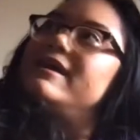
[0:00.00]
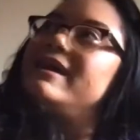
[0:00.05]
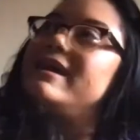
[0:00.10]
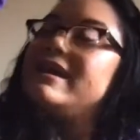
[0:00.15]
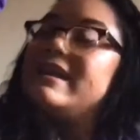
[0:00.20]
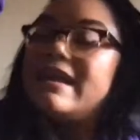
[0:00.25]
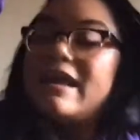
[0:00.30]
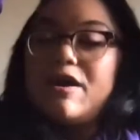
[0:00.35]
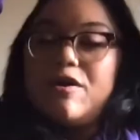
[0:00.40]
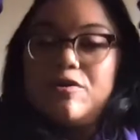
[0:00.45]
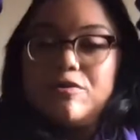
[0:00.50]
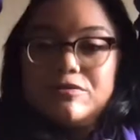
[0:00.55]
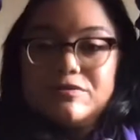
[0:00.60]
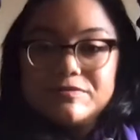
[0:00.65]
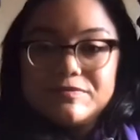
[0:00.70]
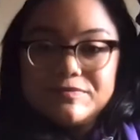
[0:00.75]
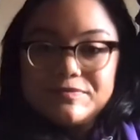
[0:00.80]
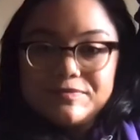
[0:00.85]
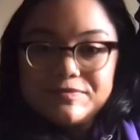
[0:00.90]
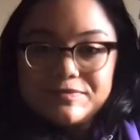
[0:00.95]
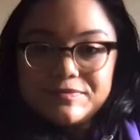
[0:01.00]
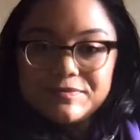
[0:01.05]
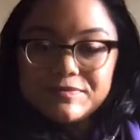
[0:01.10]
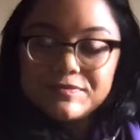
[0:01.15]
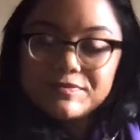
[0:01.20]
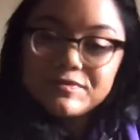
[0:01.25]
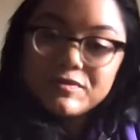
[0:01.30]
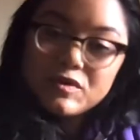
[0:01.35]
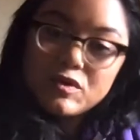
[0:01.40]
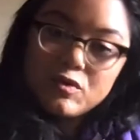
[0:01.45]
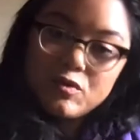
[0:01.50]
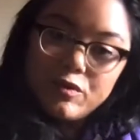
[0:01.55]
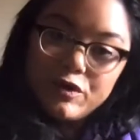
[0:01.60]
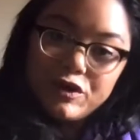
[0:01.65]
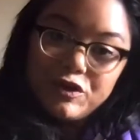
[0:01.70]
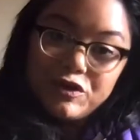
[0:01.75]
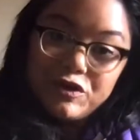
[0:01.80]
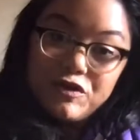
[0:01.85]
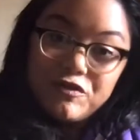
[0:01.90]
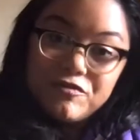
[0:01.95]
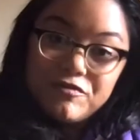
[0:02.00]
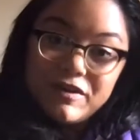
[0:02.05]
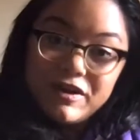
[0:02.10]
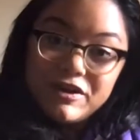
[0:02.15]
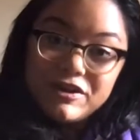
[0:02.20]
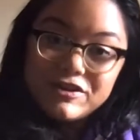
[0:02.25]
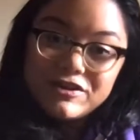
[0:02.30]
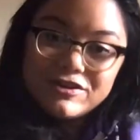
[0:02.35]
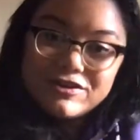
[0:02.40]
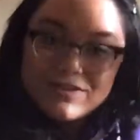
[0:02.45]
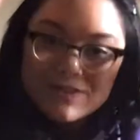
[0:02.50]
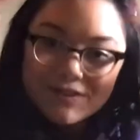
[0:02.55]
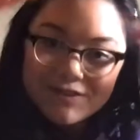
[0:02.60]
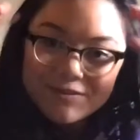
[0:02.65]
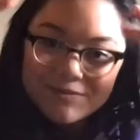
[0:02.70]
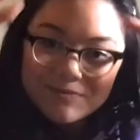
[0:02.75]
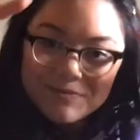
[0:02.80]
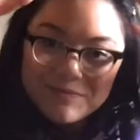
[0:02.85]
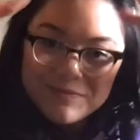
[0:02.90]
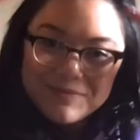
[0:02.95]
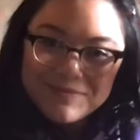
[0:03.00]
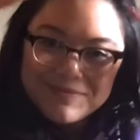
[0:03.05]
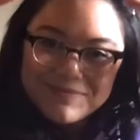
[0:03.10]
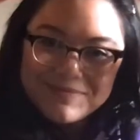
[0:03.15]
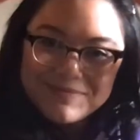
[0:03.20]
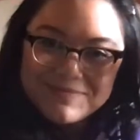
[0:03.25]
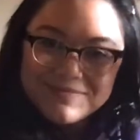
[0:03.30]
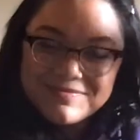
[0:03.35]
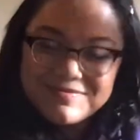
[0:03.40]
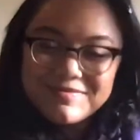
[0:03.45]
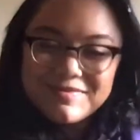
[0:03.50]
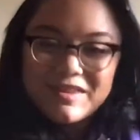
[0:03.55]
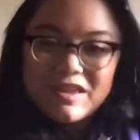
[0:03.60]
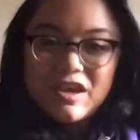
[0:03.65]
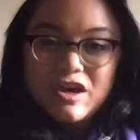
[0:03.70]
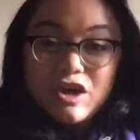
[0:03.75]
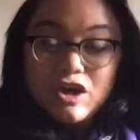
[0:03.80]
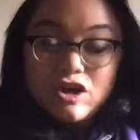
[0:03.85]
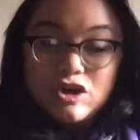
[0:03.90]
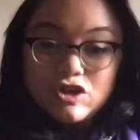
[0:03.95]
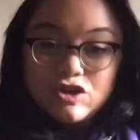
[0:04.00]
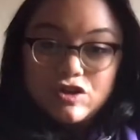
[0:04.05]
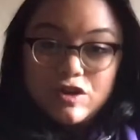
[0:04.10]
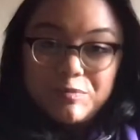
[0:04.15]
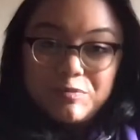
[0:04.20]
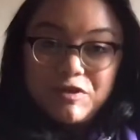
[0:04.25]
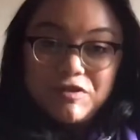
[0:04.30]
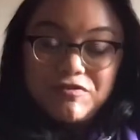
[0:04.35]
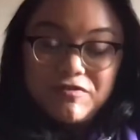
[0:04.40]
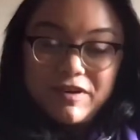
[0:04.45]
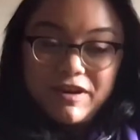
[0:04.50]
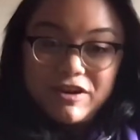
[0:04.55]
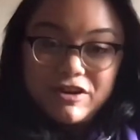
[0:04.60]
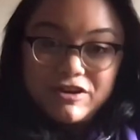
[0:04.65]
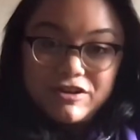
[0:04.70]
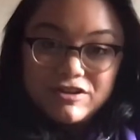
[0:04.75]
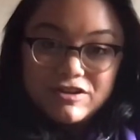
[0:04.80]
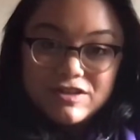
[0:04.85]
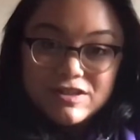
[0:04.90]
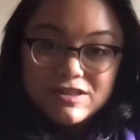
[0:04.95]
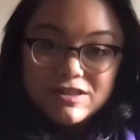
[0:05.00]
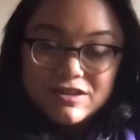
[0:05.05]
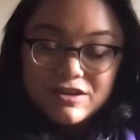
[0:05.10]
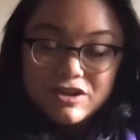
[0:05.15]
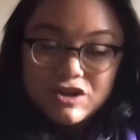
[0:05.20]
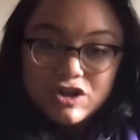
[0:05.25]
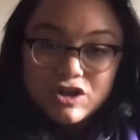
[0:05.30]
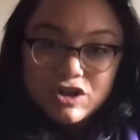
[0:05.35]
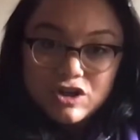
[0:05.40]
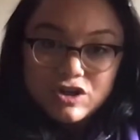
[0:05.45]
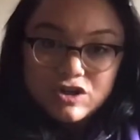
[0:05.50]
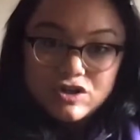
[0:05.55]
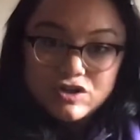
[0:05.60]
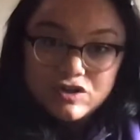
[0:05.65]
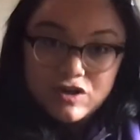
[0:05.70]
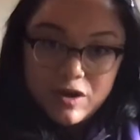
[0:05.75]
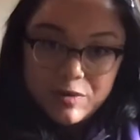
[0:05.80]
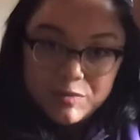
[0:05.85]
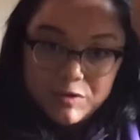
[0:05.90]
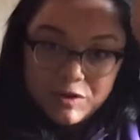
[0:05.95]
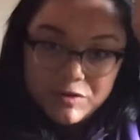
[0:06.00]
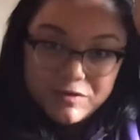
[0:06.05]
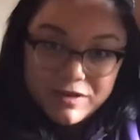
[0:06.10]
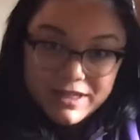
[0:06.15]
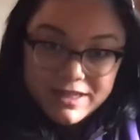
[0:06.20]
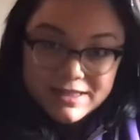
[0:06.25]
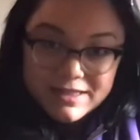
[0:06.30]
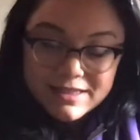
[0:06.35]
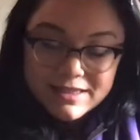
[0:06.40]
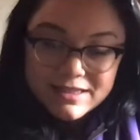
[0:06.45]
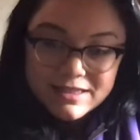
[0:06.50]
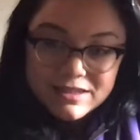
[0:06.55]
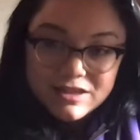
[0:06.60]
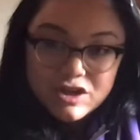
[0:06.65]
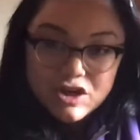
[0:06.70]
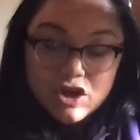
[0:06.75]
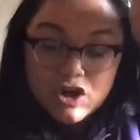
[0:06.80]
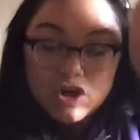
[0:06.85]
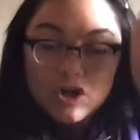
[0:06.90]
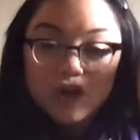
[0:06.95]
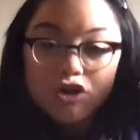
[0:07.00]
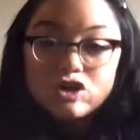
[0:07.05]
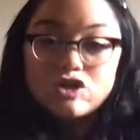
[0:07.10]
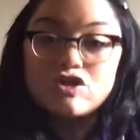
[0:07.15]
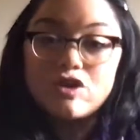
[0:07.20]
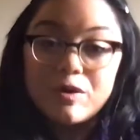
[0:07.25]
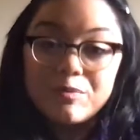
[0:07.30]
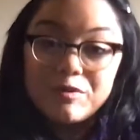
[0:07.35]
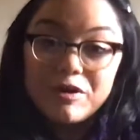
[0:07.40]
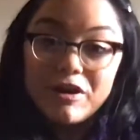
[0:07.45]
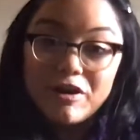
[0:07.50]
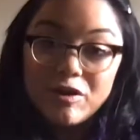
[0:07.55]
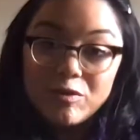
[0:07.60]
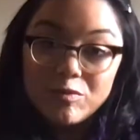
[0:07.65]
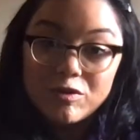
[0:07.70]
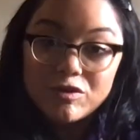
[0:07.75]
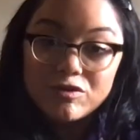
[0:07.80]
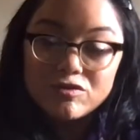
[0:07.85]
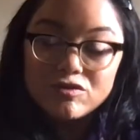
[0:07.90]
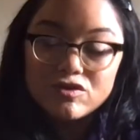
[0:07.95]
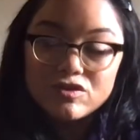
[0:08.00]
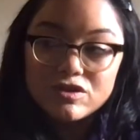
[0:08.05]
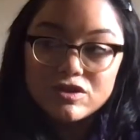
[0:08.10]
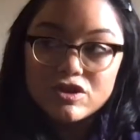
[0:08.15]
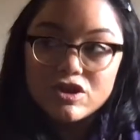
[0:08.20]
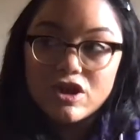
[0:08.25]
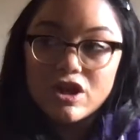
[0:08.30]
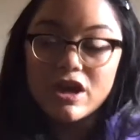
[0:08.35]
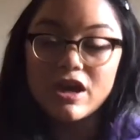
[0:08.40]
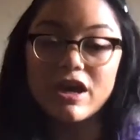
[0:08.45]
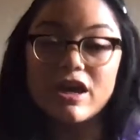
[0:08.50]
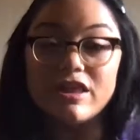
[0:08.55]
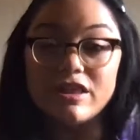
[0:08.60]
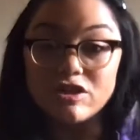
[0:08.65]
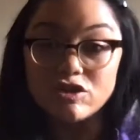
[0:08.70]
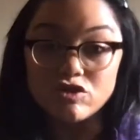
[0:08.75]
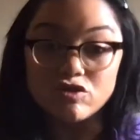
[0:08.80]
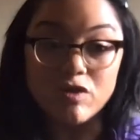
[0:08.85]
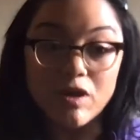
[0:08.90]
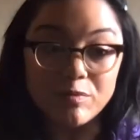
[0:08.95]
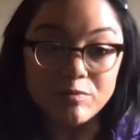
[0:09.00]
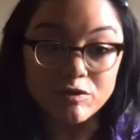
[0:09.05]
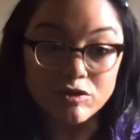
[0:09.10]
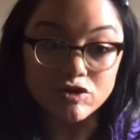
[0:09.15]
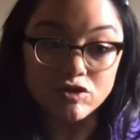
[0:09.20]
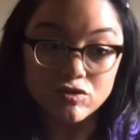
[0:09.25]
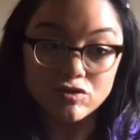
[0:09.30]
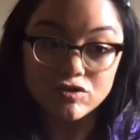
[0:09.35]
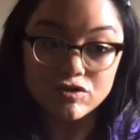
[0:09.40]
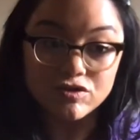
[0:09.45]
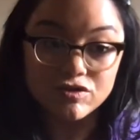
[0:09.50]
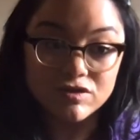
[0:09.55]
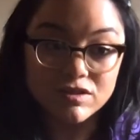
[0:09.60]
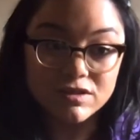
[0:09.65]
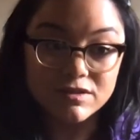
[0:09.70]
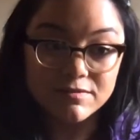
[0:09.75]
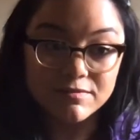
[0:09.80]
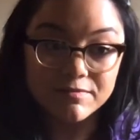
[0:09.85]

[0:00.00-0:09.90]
Now, wiggle your fingers, drop your fingers, drop your wrists, drop your elbows, and then drop your shoulders.